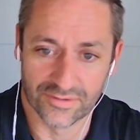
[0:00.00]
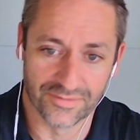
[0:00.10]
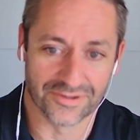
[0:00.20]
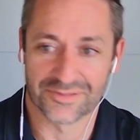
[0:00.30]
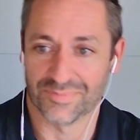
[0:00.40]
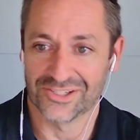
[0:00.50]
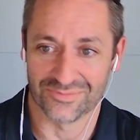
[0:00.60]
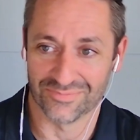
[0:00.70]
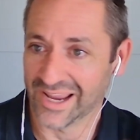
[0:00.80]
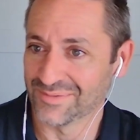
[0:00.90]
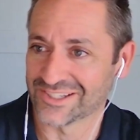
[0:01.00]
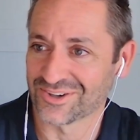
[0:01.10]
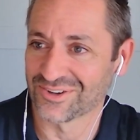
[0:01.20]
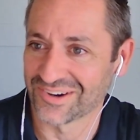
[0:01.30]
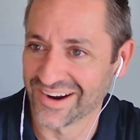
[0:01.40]
You just mentioned Baptist
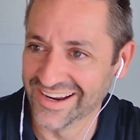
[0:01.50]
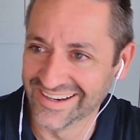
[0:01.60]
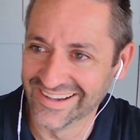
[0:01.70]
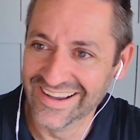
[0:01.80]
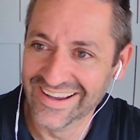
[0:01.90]
earlier, right?